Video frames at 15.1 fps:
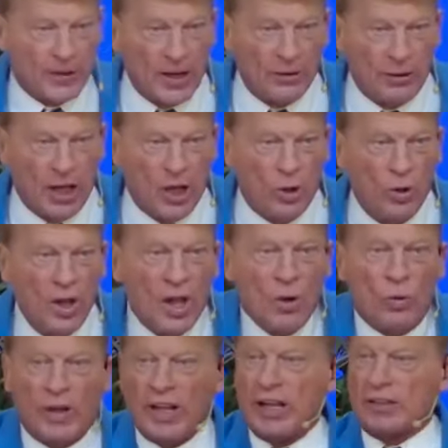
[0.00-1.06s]
the front row.
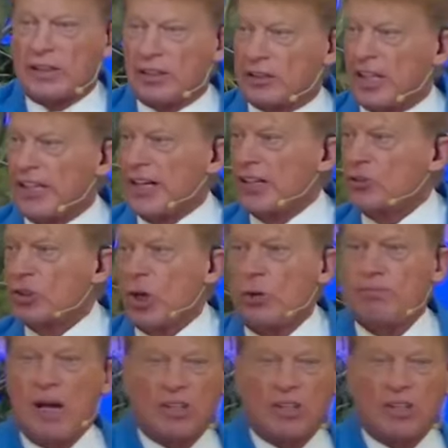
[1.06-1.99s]
We got teenagers going